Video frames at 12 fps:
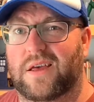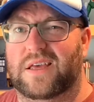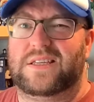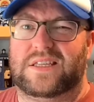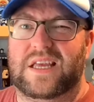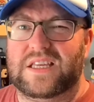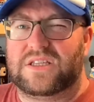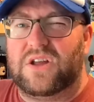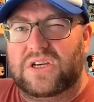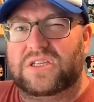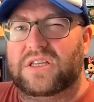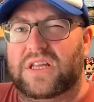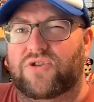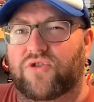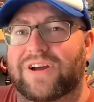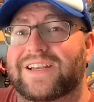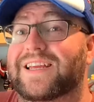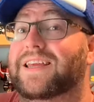it's nice that they're
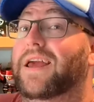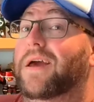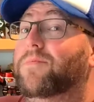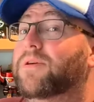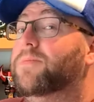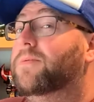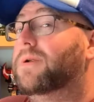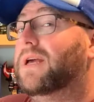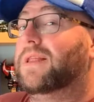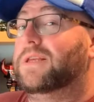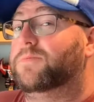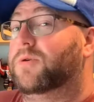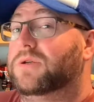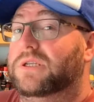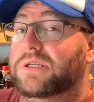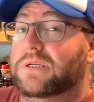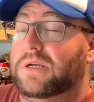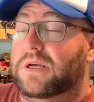trying to get people to get these
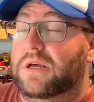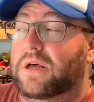boxes,